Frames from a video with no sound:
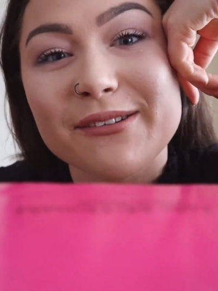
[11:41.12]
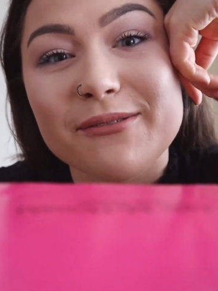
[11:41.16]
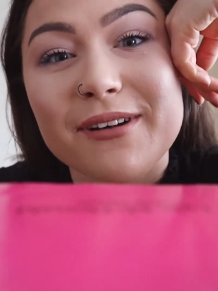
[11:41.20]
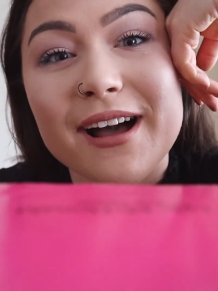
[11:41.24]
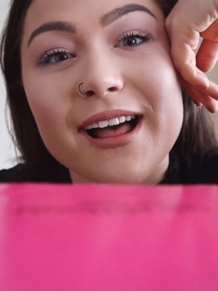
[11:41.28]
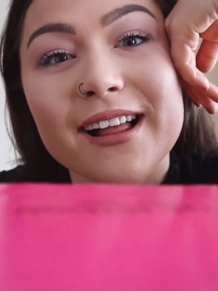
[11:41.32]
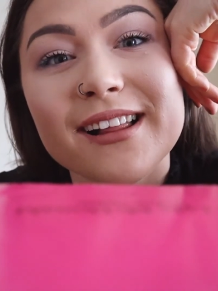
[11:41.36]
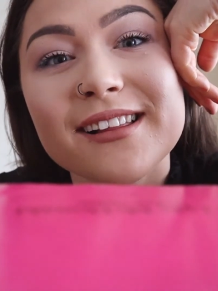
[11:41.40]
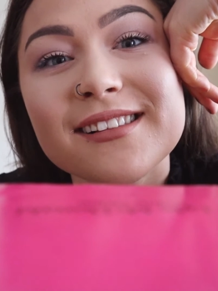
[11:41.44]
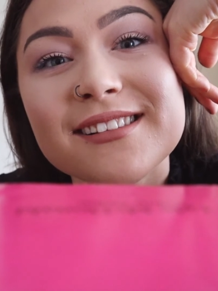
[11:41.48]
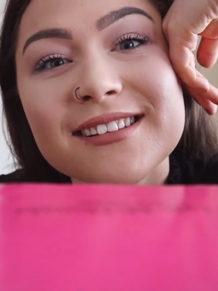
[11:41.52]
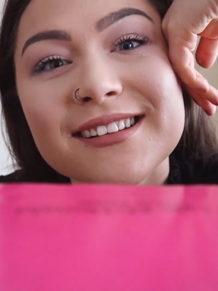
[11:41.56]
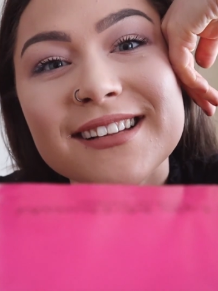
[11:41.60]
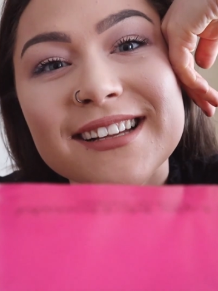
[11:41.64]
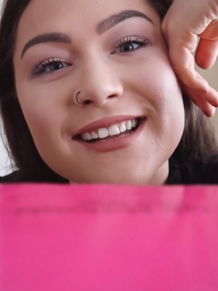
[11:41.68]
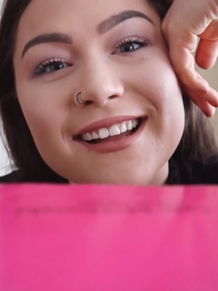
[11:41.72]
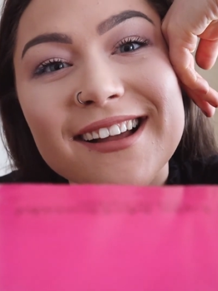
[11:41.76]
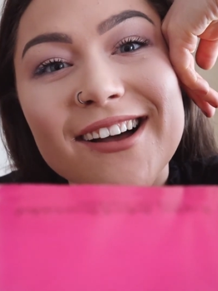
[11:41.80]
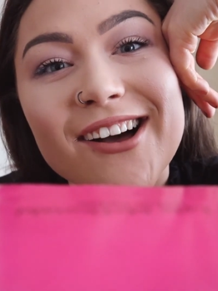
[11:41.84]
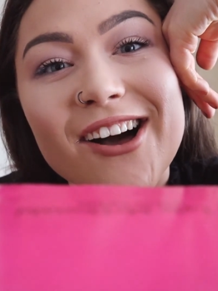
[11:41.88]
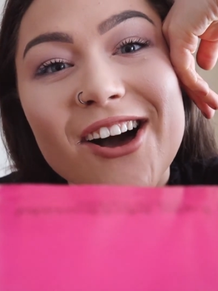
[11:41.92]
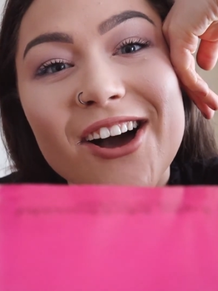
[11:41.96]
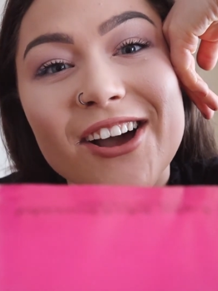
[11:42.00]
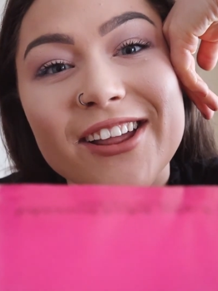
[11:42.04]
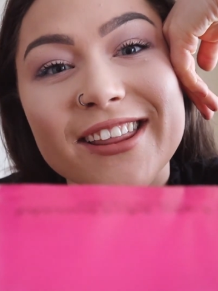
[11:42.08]
well.
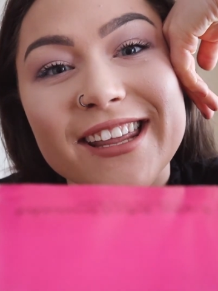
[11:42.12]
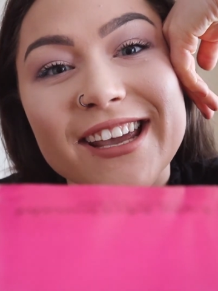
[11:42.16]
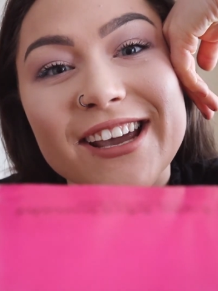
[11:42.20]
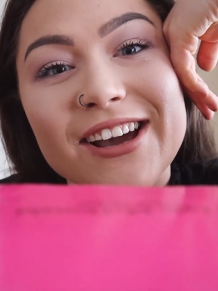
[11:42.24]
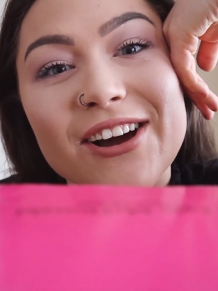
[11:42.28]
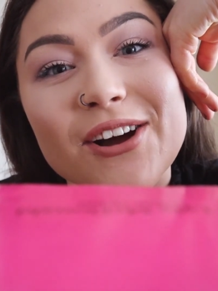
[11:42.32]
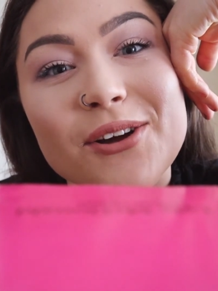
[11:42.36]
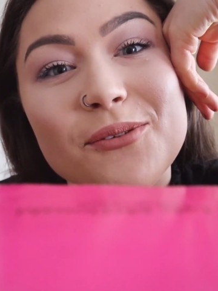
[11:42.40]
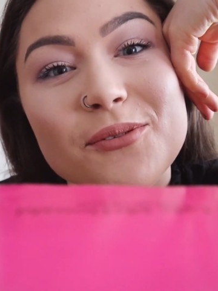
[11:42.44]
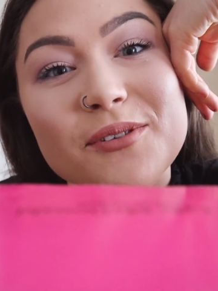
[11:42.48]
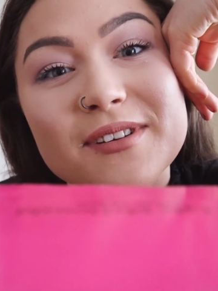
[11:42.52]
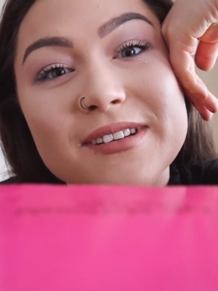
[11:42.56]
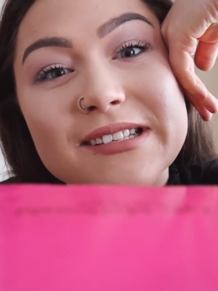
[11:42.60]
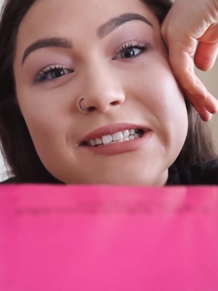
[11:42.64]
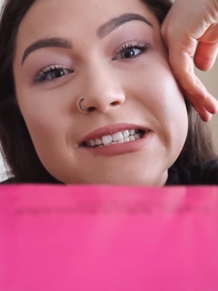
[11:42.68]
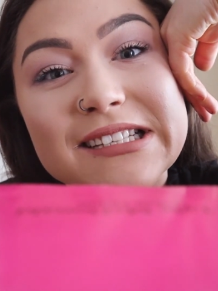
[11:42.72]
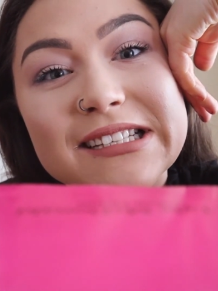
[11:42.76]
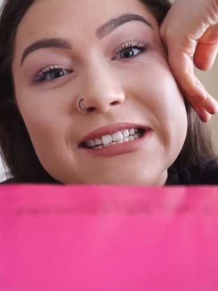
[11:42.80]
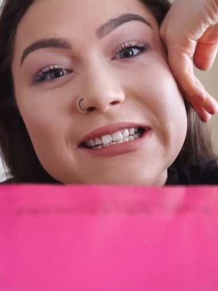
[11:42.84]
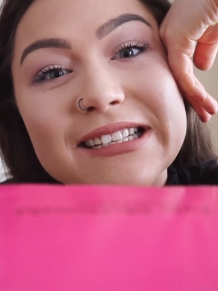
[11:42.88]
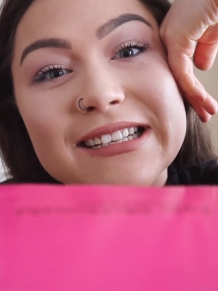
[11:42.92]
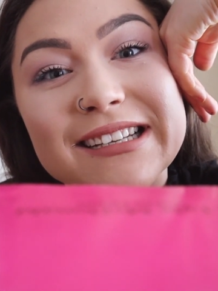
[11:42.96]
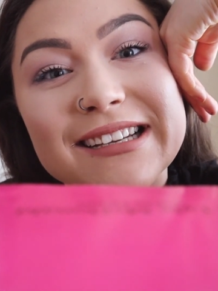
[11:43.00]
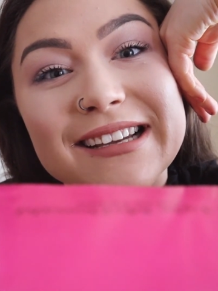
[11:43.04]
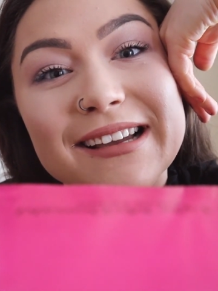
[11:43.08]
I think I was
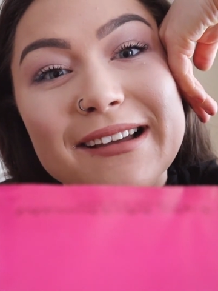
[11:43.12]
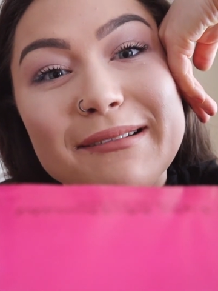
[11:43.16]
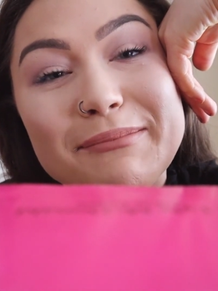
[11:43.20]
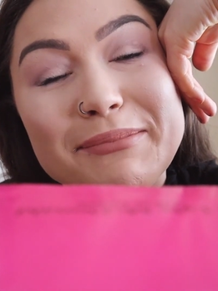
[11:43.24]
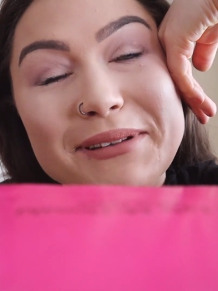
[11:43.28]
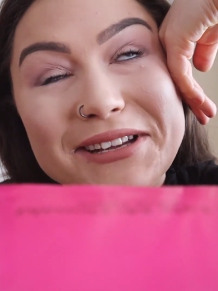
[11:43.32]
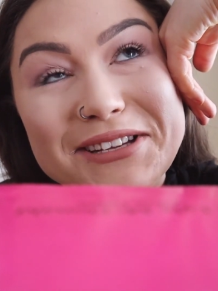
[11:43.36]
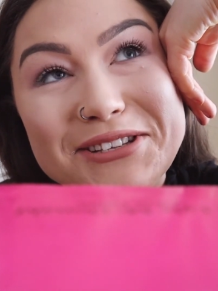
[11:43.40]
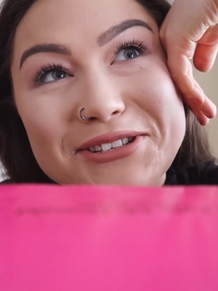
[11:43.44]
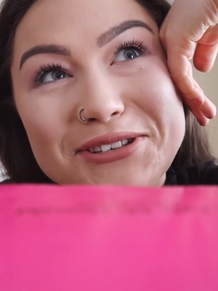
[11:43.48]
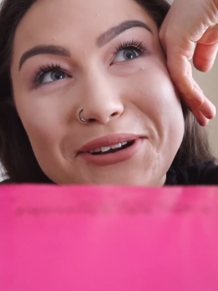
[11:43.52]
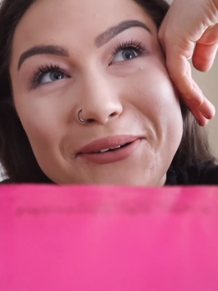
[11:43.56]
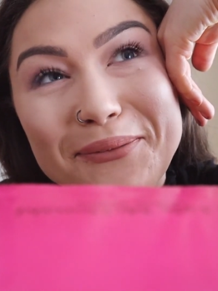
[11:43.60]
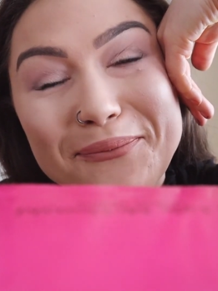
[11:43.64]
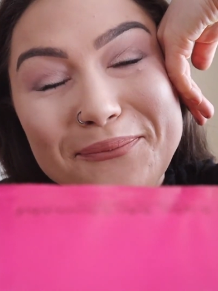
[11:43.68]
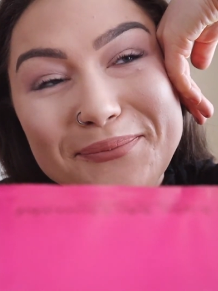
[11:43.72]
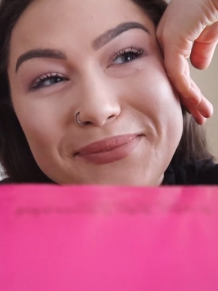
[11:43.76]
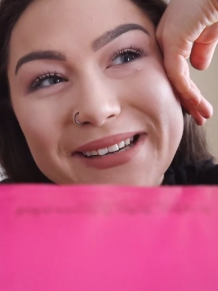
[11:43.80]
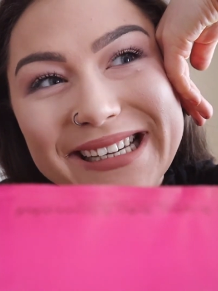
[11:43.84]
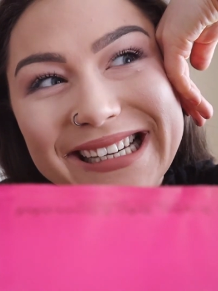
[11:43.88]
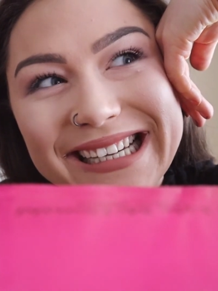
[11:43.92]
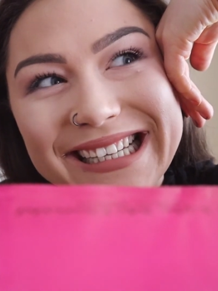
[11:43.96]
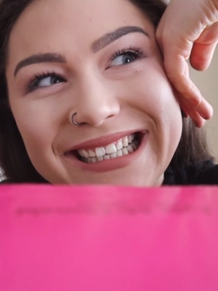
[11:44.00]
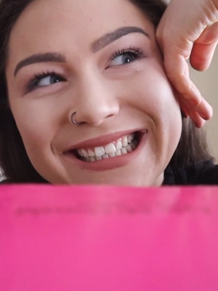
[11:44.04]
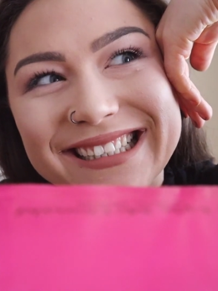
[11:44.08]
a bit
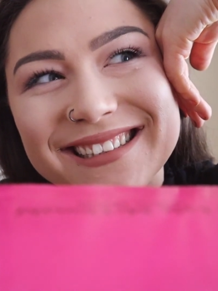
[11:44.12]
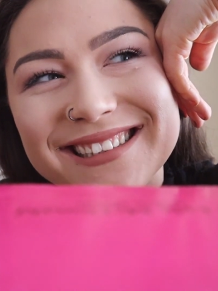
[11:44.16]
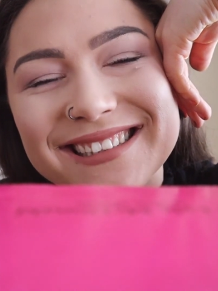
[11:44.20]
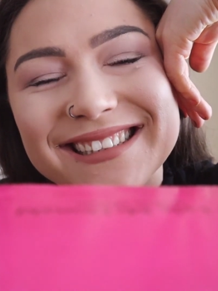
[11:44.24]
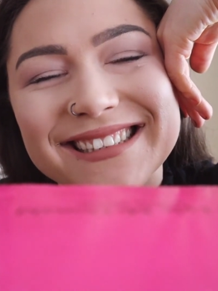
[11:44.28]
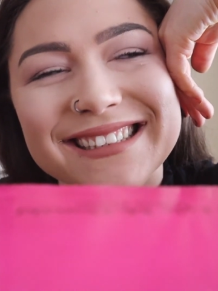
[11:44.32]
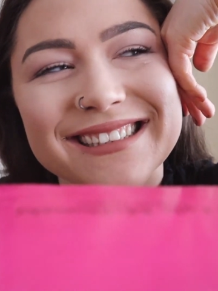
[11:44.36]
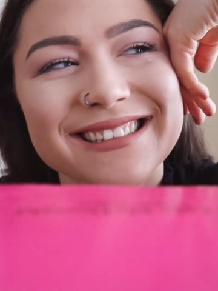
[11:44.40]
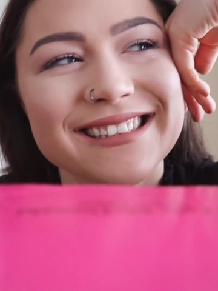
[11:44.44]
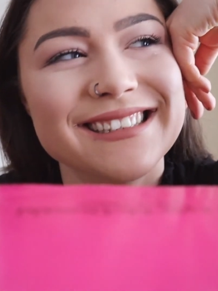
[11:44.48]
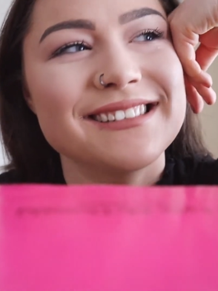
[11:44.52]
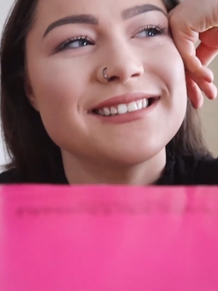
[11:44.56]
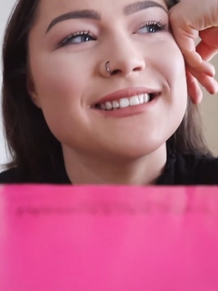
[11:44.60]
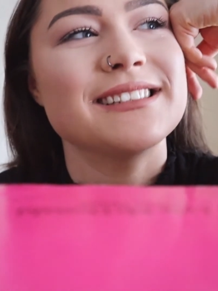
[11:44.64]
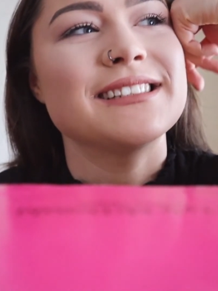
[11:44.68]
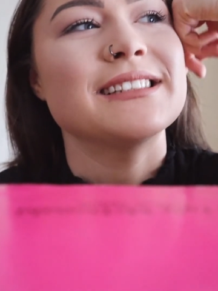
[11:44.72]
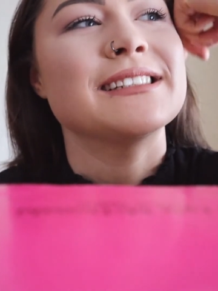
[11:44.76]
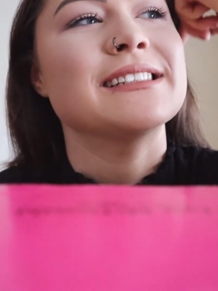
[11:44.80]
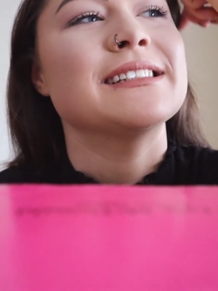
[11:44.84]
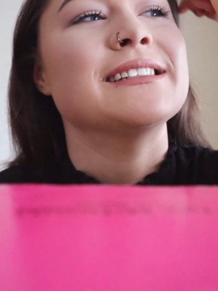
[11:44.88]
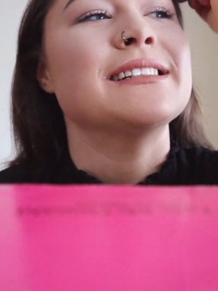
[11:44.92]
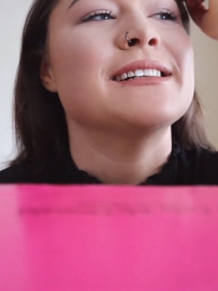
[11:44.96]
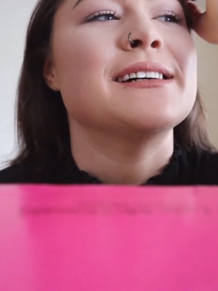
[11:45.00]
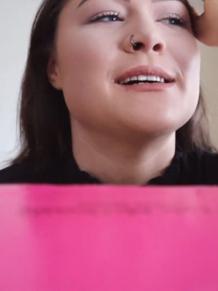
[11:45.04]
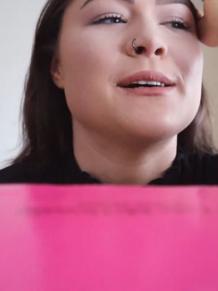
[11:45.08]
jumpy, but
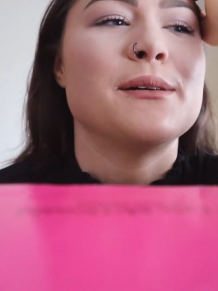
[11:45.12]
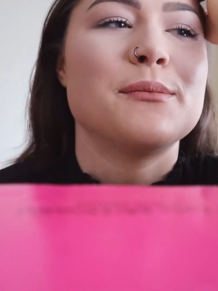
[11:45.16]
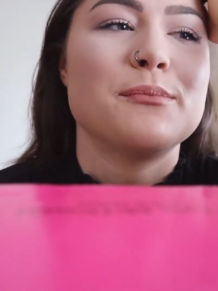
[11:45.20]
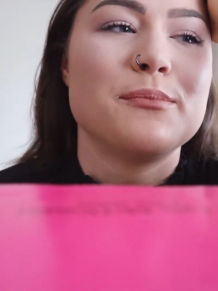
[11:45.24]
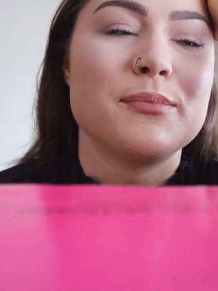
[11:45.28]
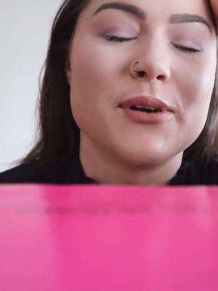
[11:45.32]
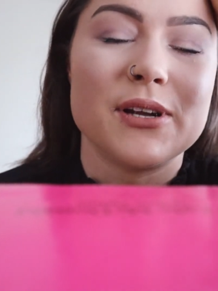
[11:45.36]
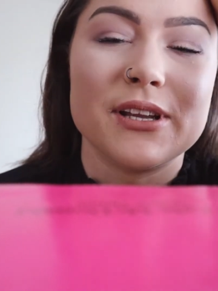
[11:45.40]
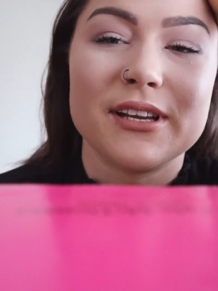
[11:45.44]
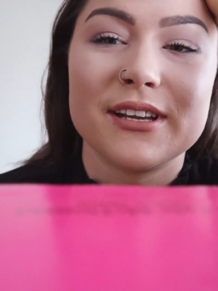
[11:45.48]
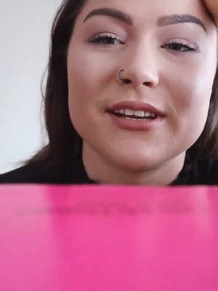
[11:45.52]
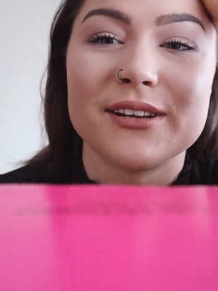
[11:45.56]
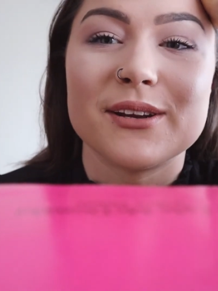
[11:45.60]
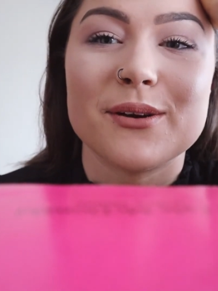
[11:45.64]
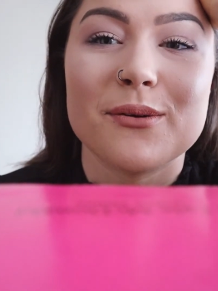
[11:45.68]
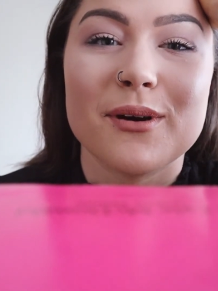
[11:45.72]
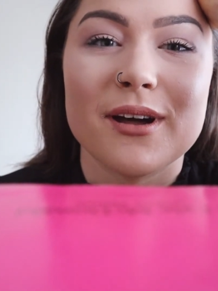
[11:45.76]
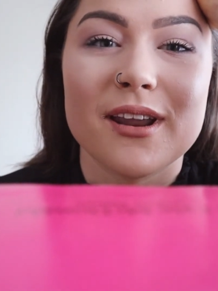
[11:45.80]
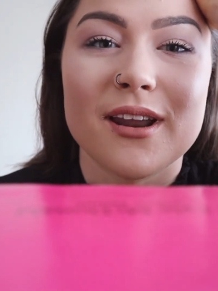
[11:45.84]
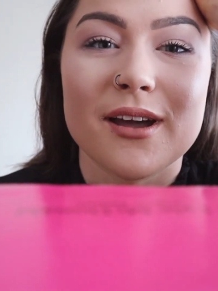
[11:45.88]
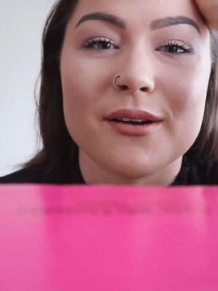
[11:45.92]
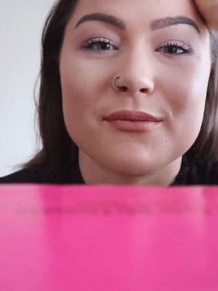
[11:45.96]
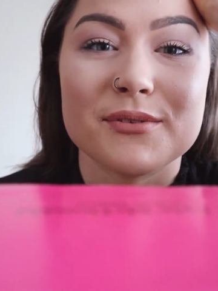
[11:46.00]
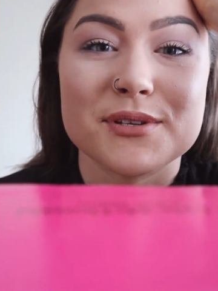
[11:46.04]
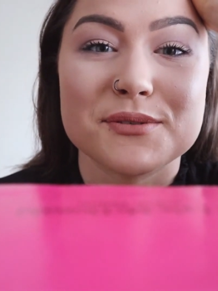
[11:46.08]
you know what?
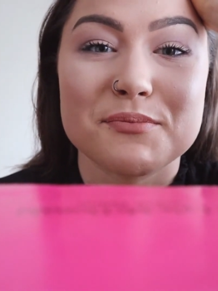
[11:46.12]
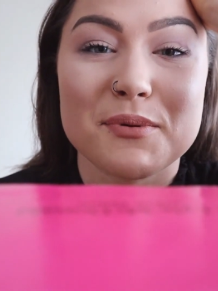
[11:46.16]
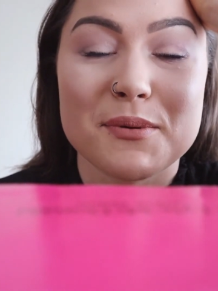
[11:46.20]
I was